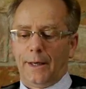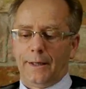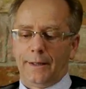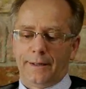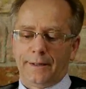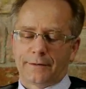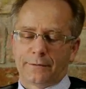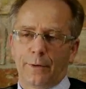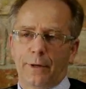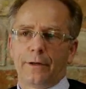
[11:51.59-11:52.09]

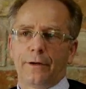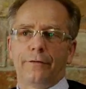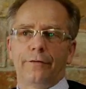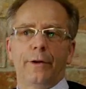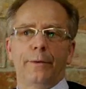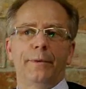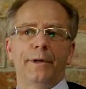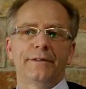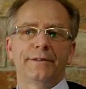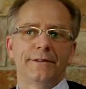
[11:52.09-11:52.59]
And it's one
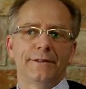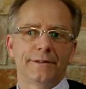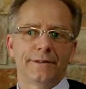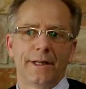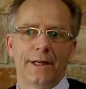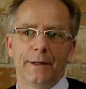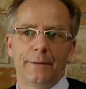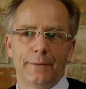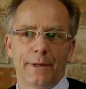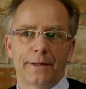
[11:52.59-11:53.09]
of the best
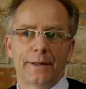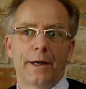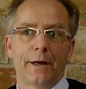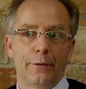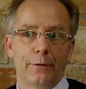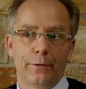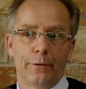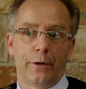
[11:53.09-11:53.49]
systems that